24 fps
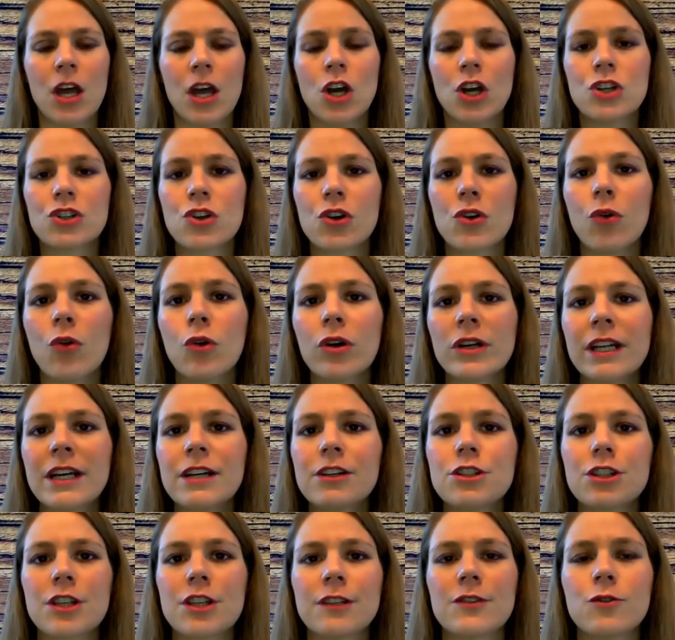So
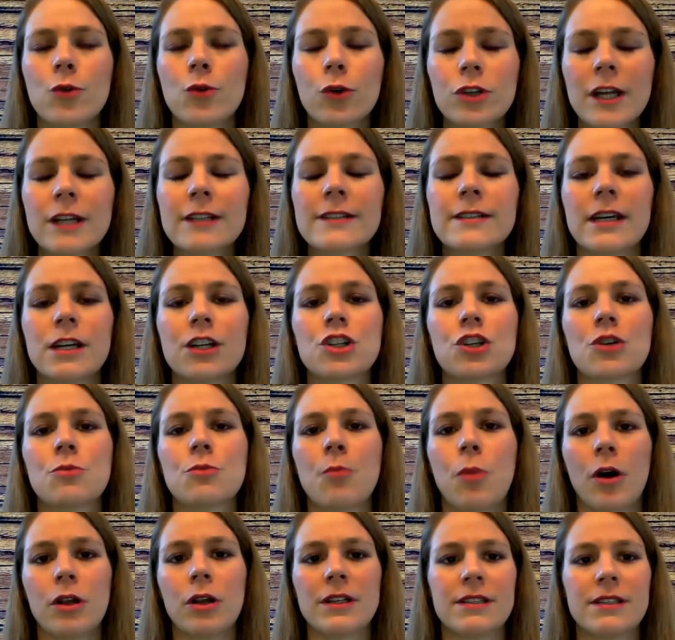organization
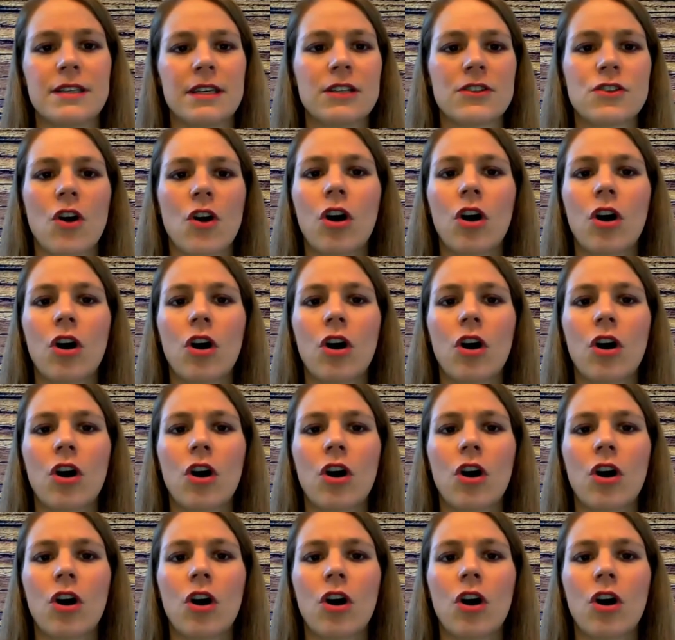policies